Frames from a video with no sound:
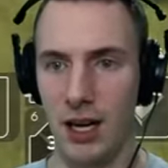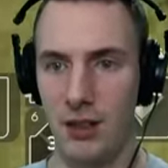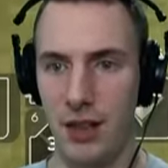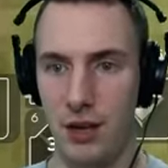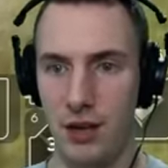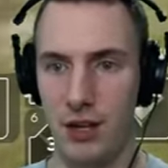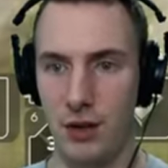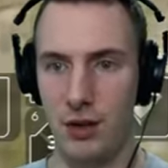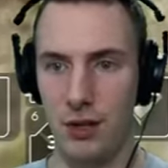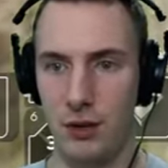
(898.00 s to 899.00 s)
there you
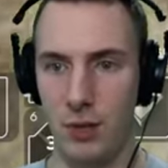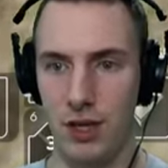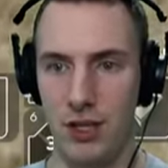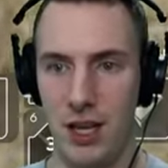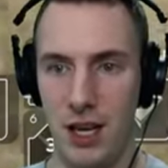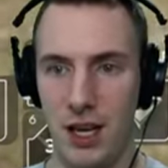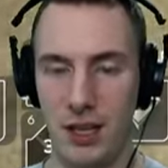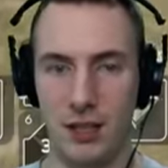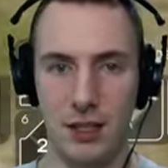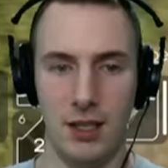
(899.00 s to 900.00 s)
go. There was a
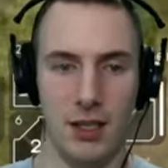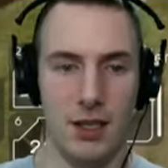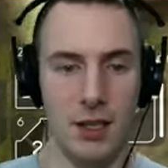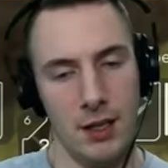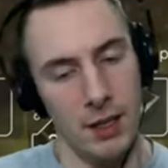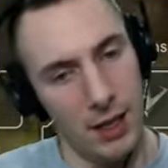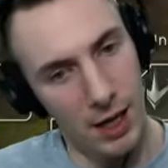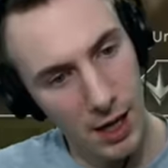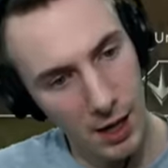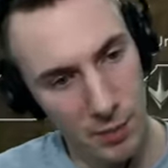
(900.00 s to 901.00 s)

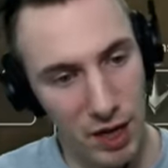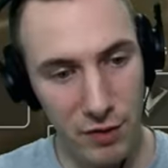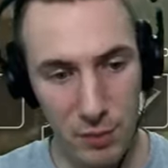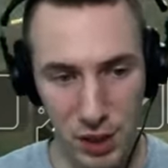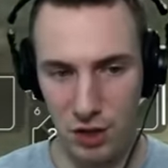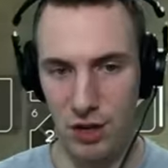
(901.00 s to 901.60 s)
bit of a blunder